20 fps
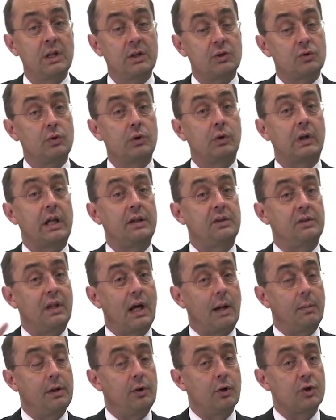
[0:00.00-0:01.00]
So you can
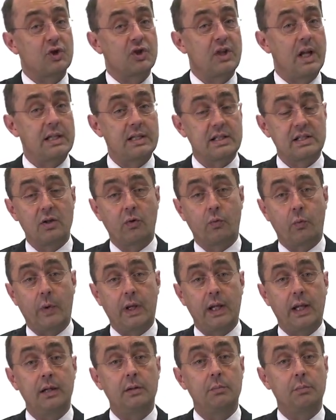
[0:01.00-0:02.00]
double your chances of
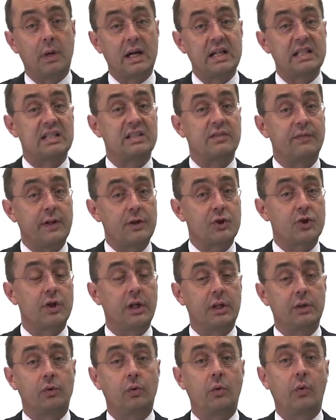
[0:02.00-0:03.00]
winning by
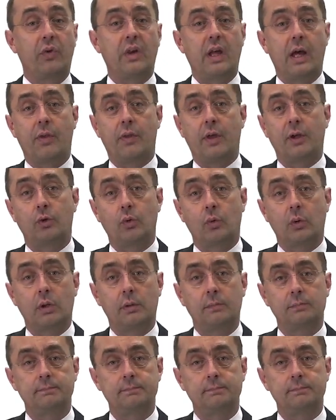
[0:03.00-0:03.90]
switching to the other door.